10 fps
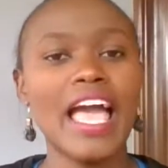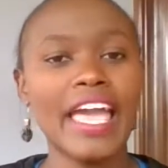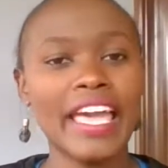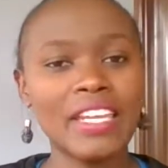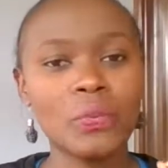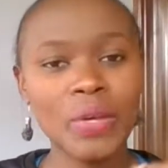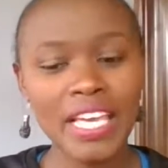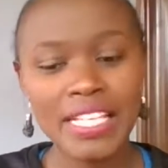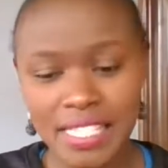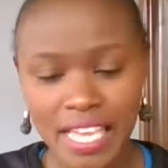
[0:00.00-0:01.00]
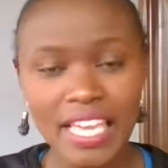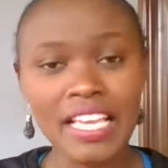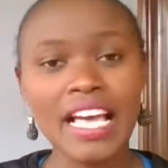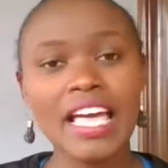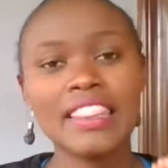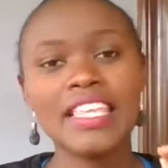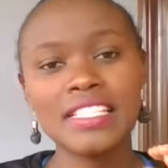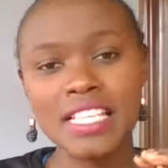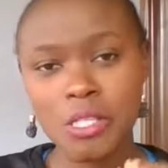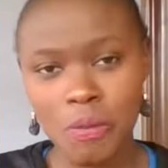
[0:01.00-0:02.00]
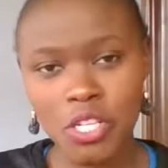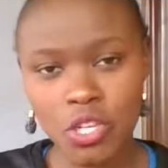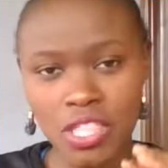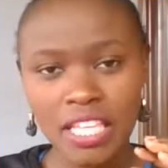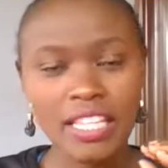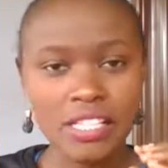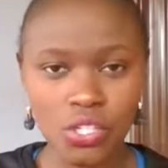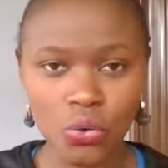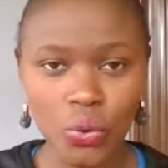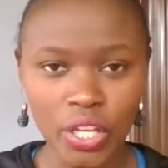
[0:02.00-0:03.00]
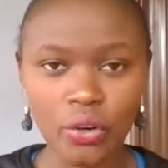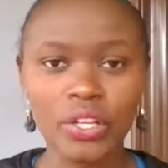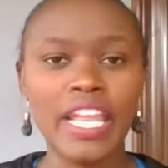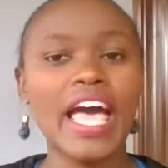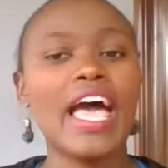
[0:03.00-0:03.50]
and we are saying there's a special thing that's going on,